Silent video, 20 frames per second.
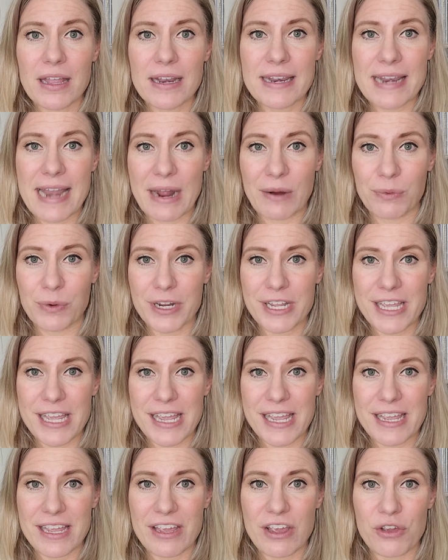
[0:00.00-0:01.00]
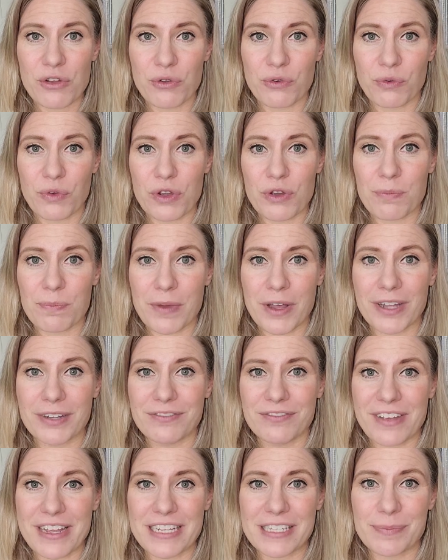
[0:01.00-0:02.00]
networking group
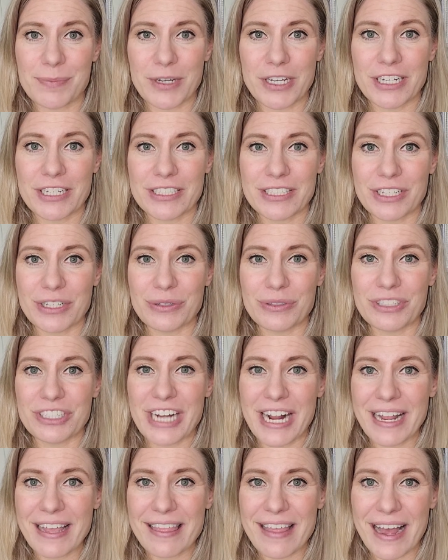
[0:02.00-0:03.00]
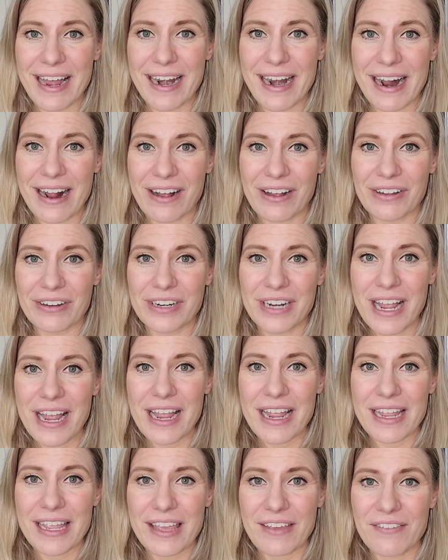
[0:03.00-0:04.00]
on Facebook. So check that out.
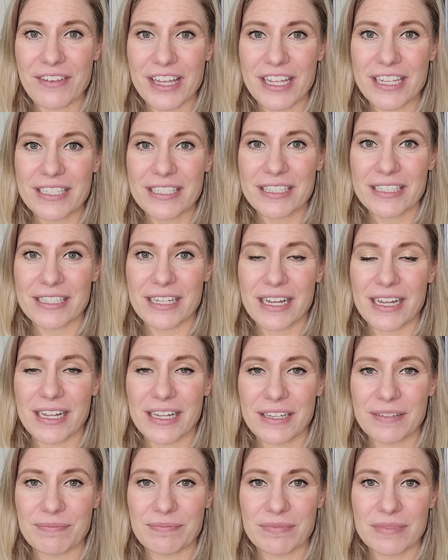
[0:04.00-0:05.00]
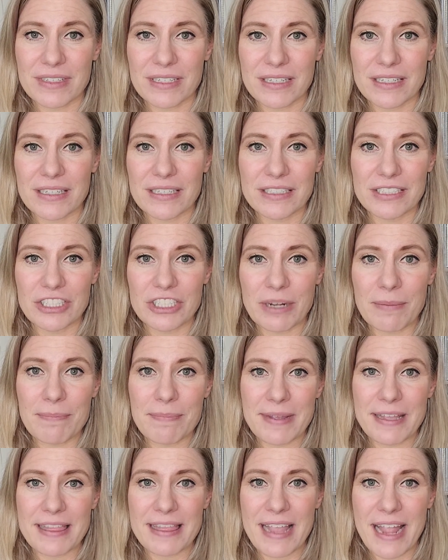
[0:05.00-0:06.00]
Give us, um,
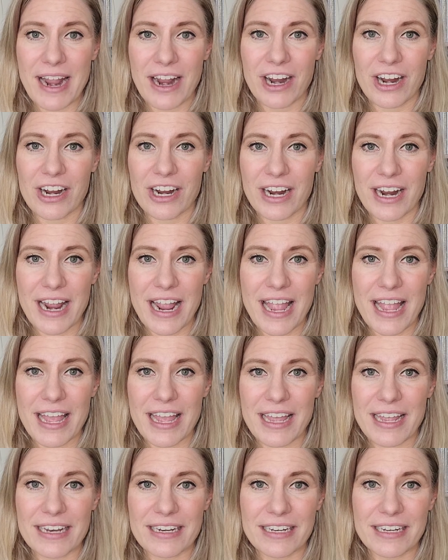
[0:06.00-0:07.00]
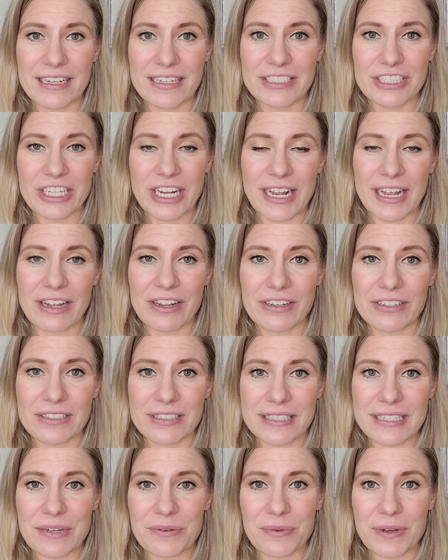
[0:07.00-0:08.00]
jump in there and check out and
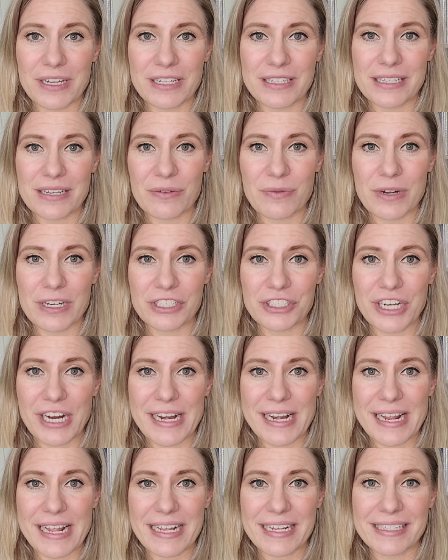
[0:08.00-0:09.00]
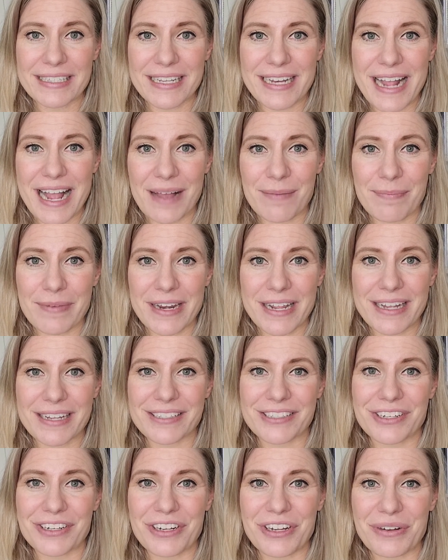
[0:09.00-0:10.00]
see what's, what trainings and
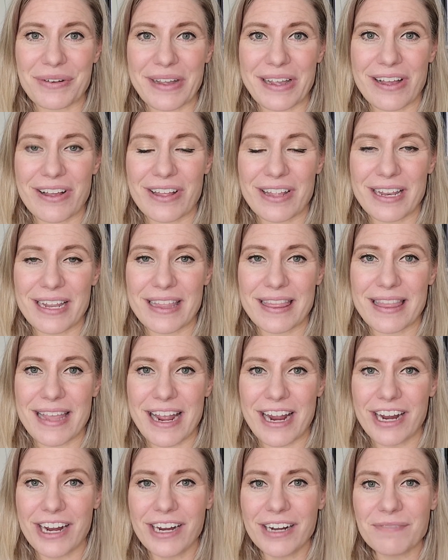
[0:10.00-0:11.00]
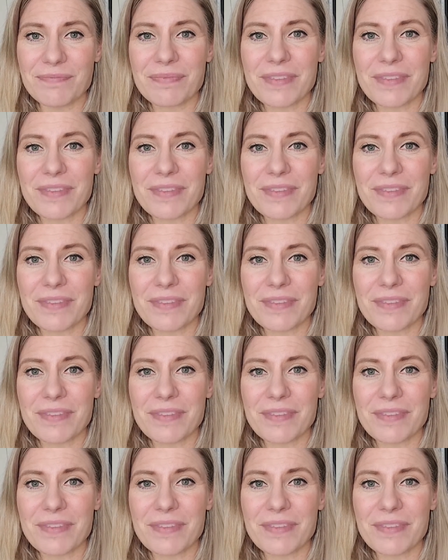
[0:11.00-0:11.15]
happenings are going on in there.